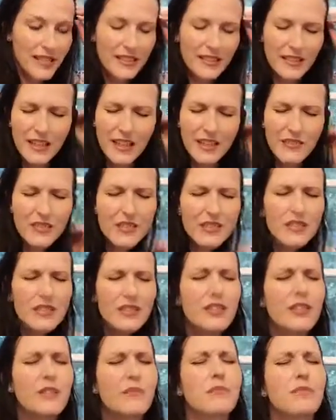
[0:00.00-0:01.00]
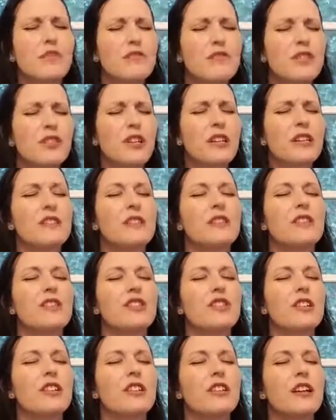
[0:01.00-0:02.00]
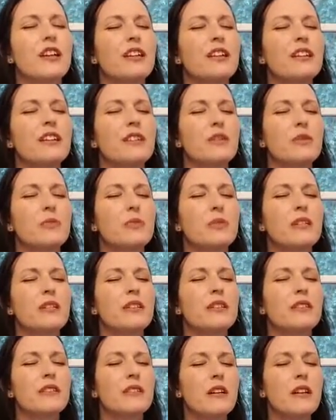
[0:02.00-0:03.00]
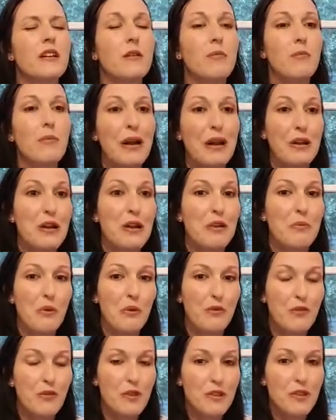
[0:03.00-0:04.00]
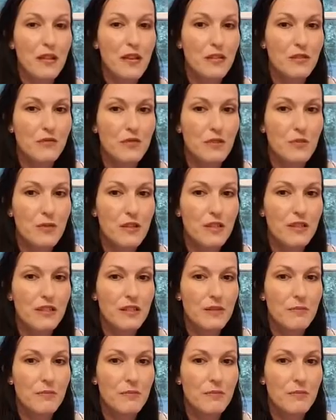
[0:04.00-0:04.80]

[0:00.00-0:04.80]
11 is a number of transition, and it has been my number for the last few months.